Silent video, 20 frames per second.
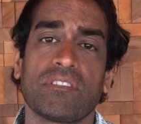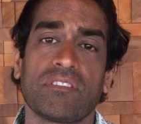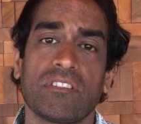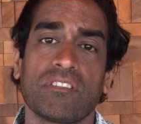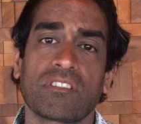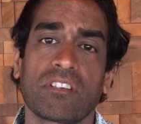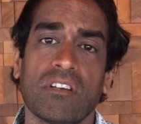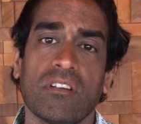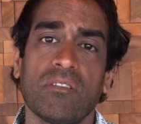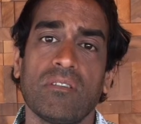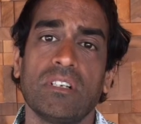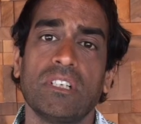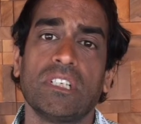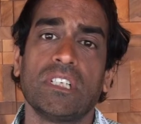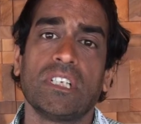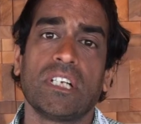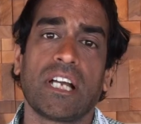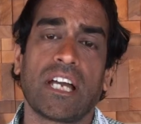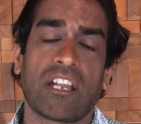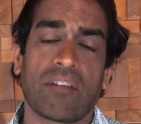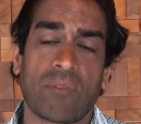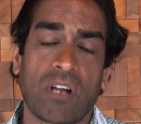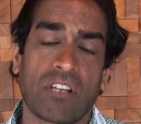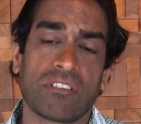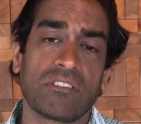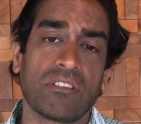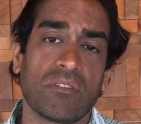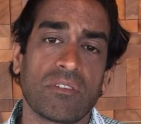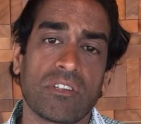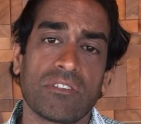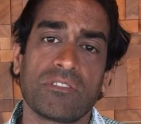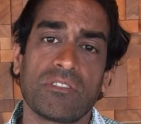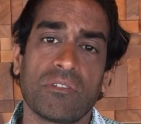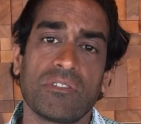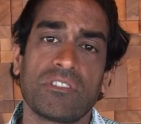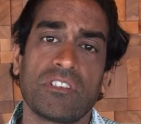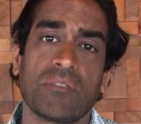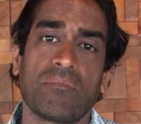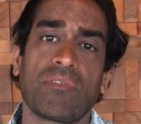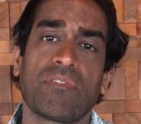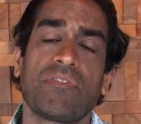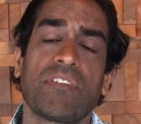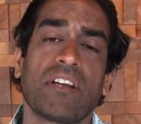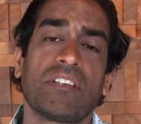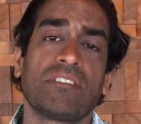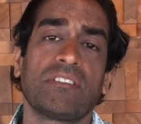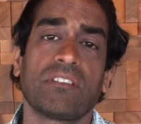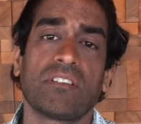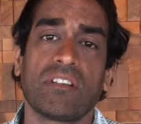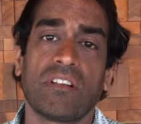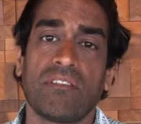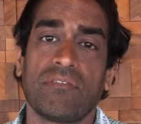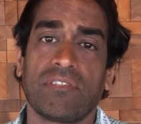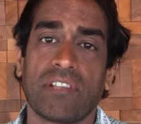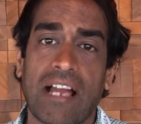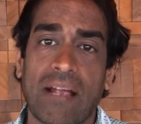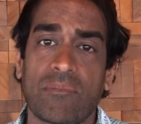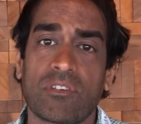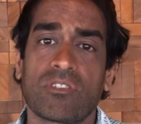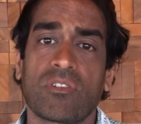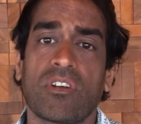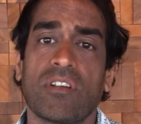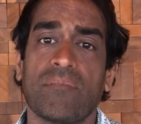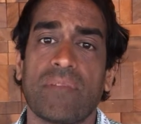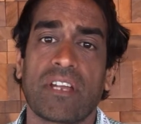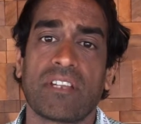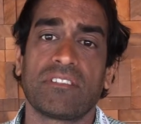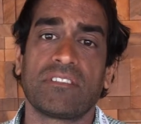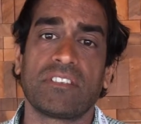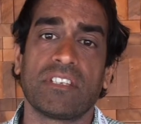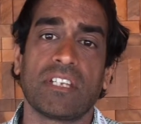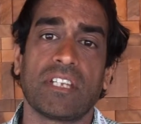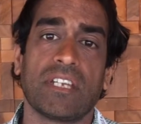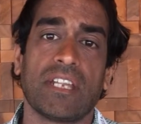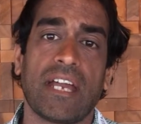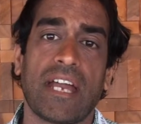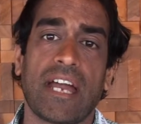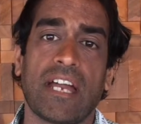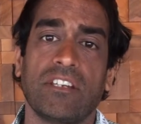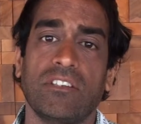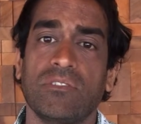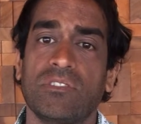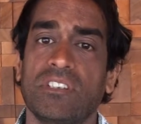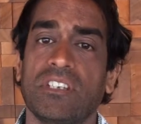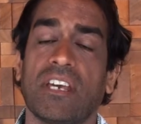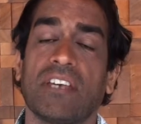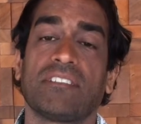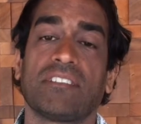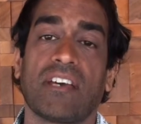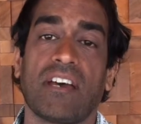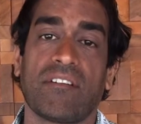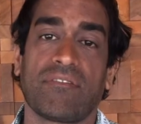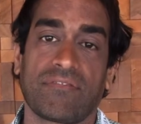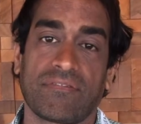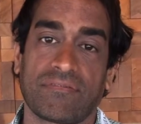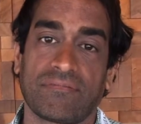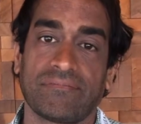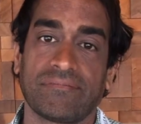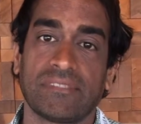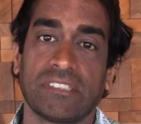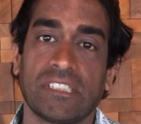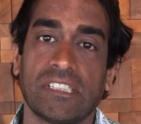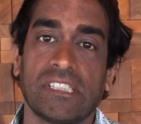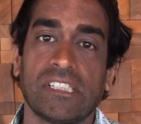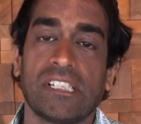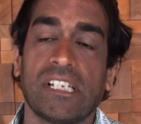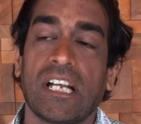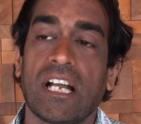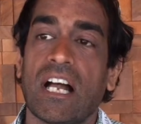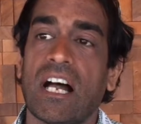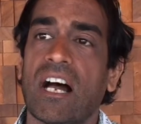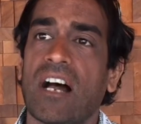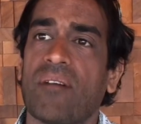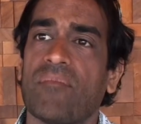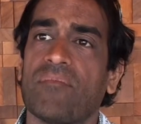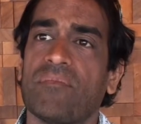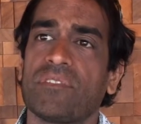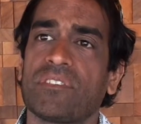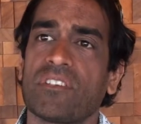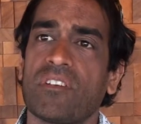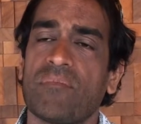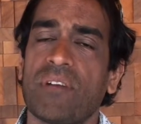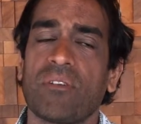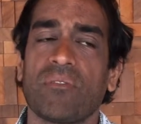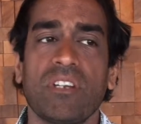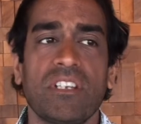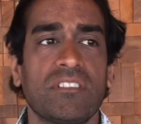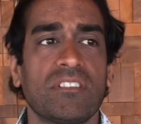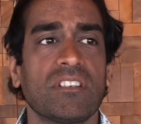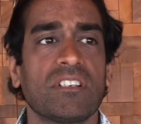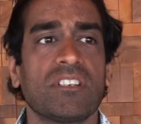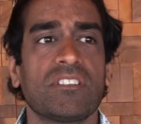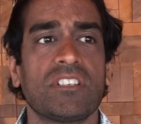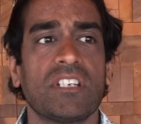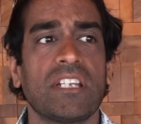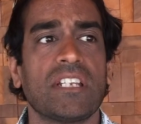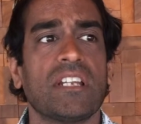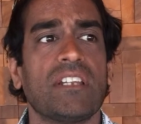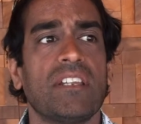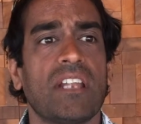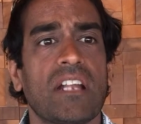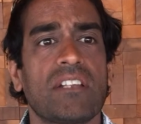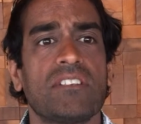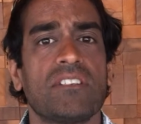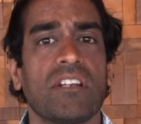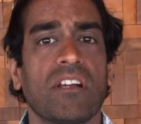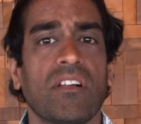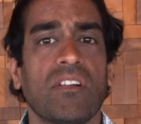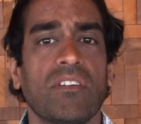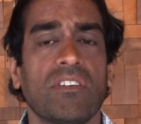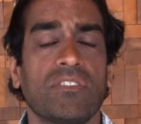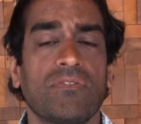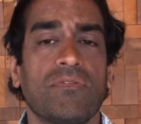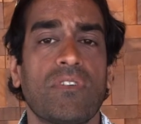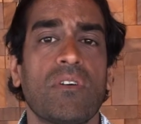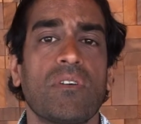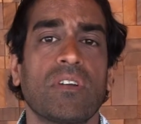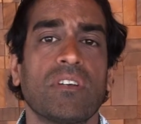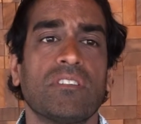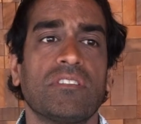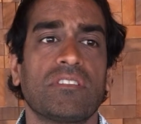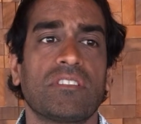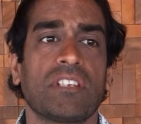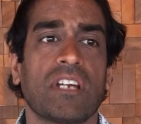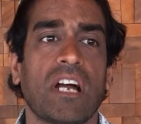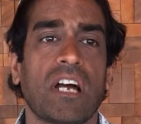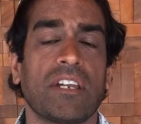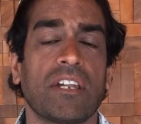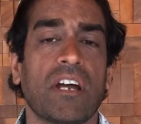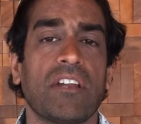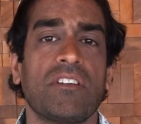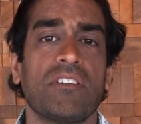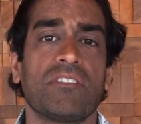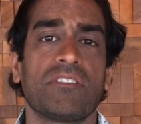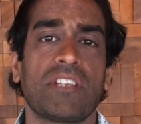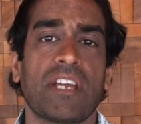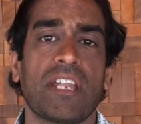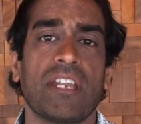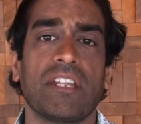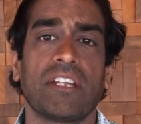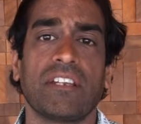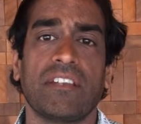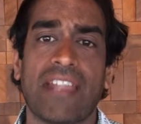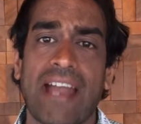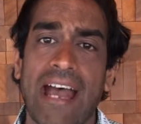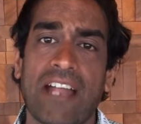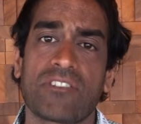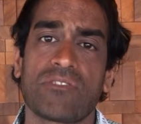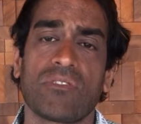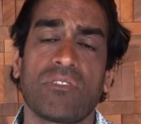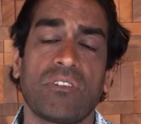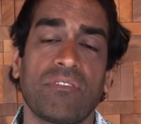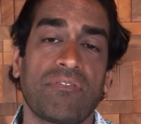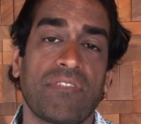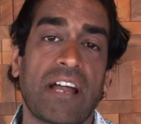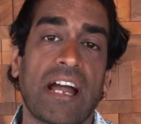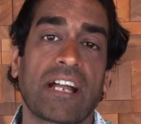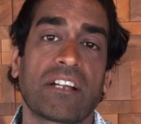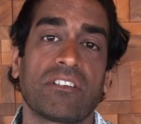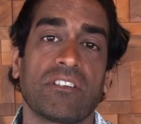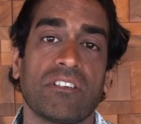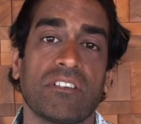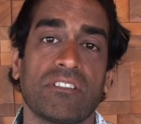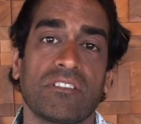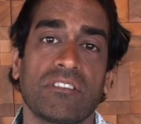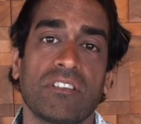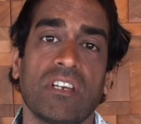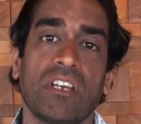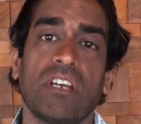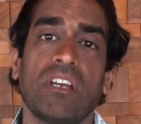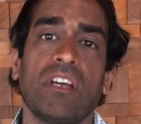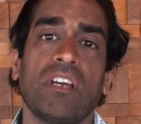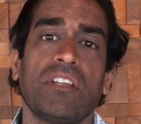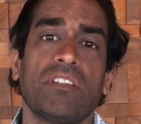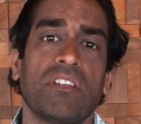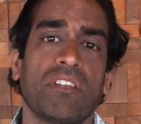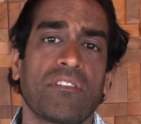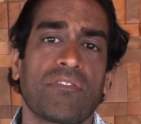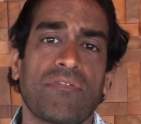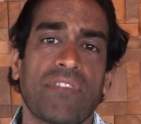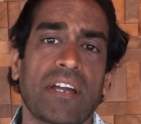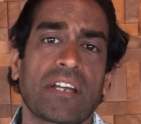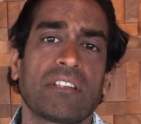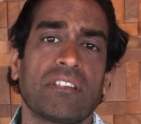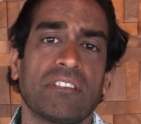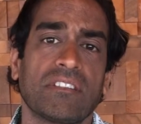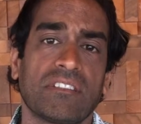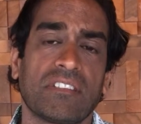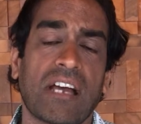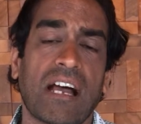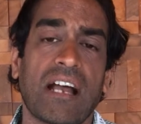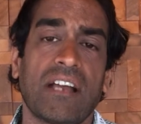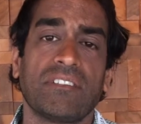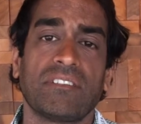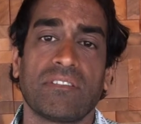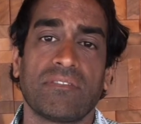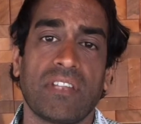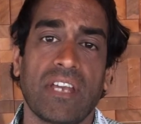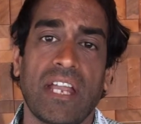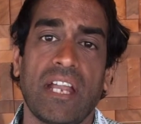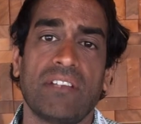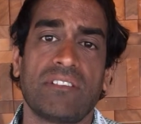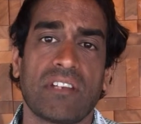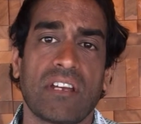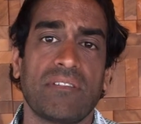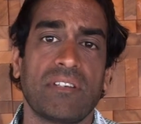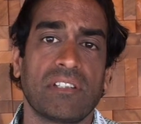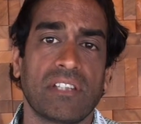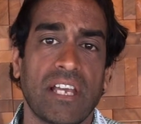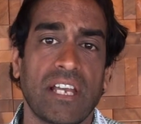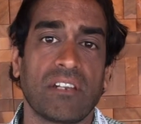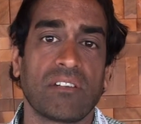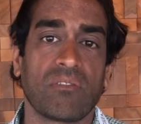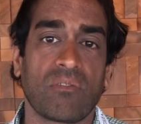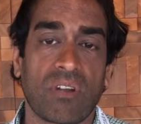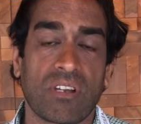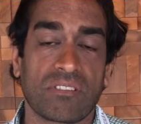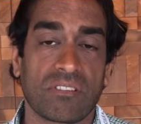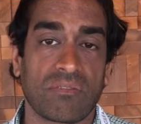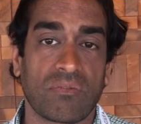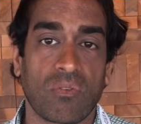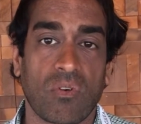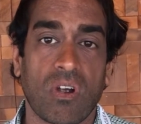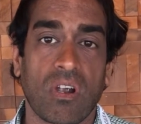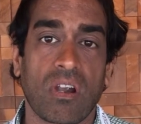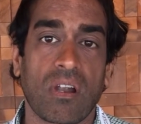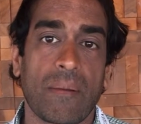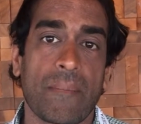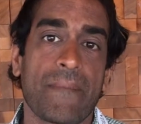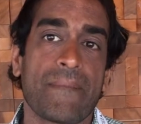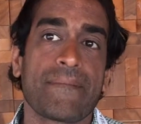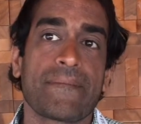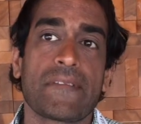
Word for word: Francisco, and I'm also an associate professor of laboratory medicine at UCSF. Um, so my research, in a nutshell, is focused on understanding natural factors that affect the size of the HIV latent reservoir.